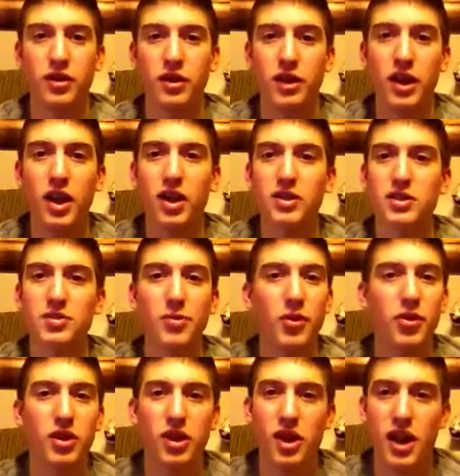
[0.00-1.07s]
Leon's is
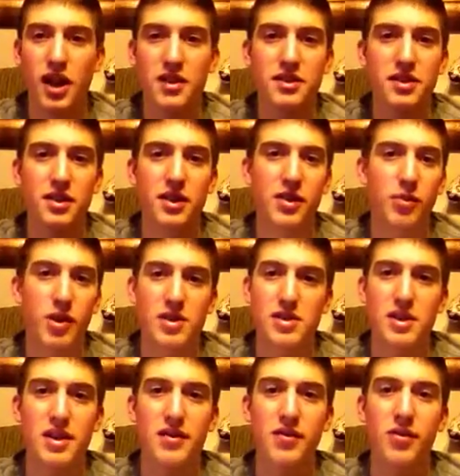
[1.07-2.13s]
more the classic
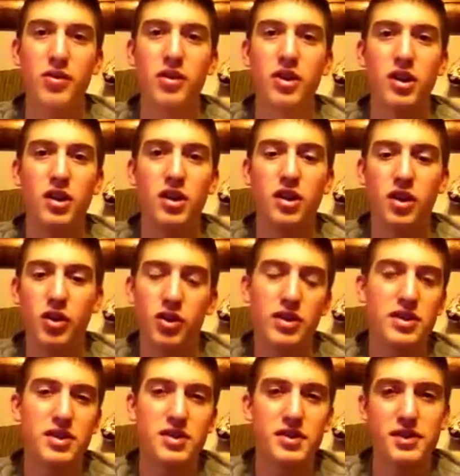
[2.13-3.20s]
Resident Evil.
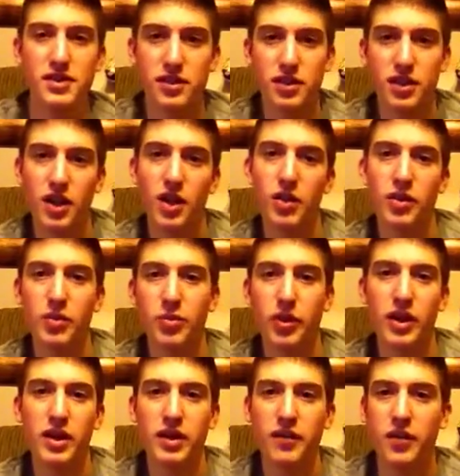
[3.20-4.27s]
Chris's is,
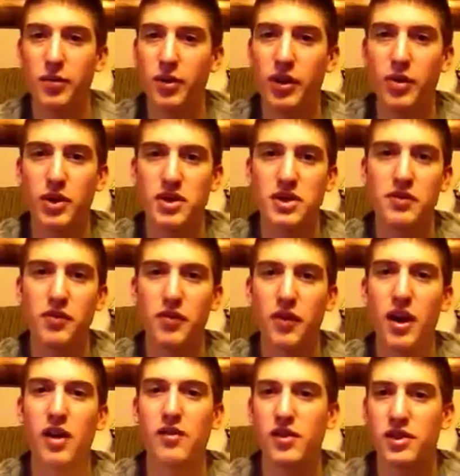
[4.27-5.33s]
if you played Resident Evil
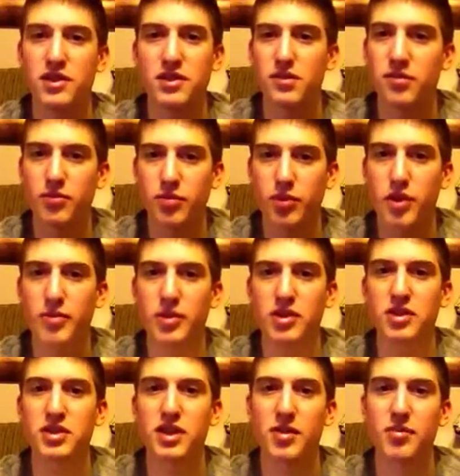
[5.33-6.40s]
5, it's pretty much
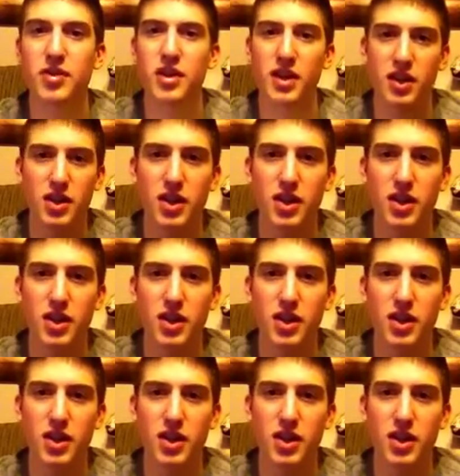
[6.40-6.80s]
the same thing.